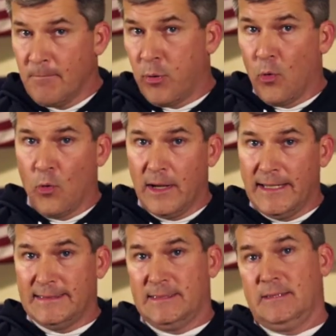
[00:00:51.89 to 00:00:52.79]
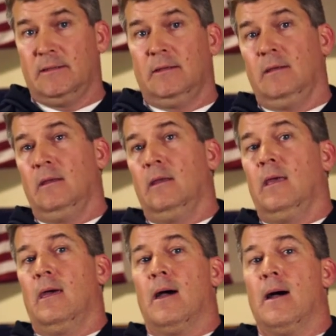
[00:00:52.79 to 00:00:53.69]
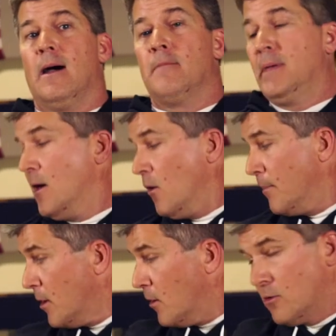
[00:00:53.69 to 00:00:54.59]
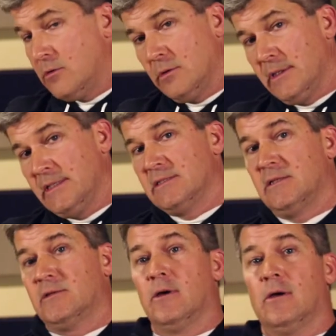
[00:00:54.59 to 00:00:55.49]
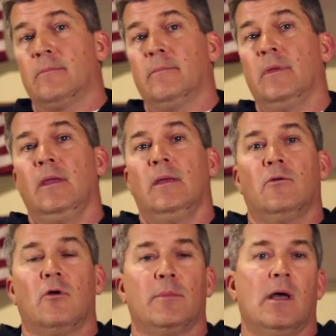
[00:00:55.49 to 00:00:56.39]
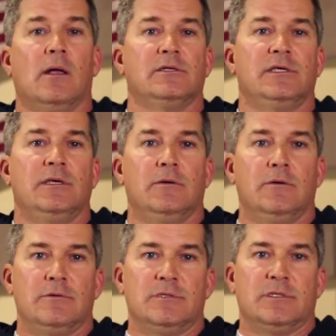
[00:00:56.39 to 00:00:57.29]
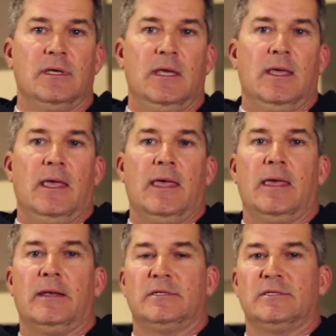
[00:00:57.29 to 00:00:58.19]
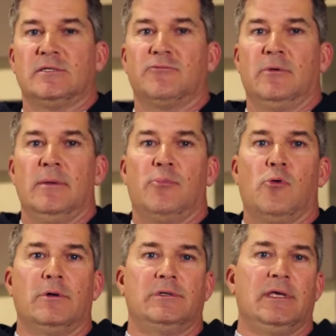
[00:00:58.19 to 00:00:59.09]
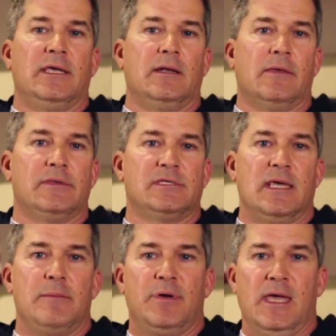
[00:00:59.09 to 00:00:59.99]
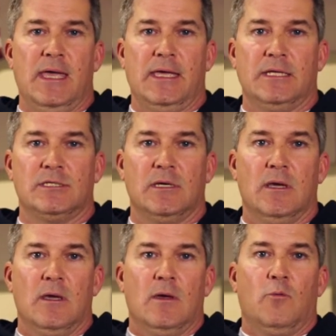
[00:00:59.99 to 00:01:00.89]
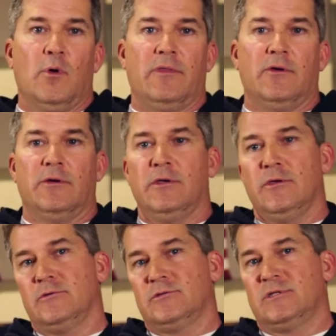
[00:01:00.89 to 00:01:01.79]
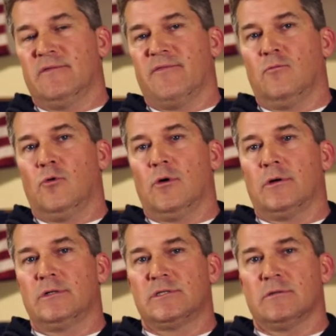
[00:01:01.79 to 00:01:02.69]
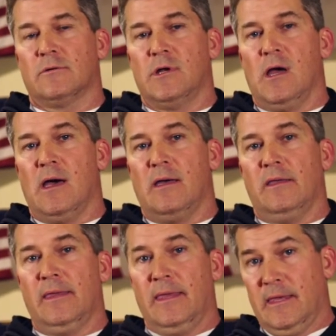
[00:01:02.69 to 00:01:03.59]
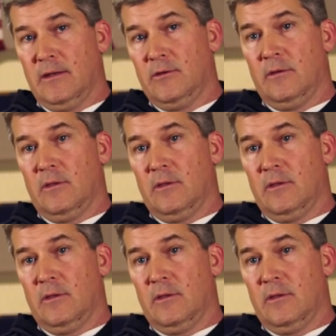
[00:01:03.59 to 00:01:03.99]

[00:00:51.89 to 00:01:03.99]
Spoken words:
point, elbow is the term, terminology used. And it's just really important to get on the same page, whether you use different words or not in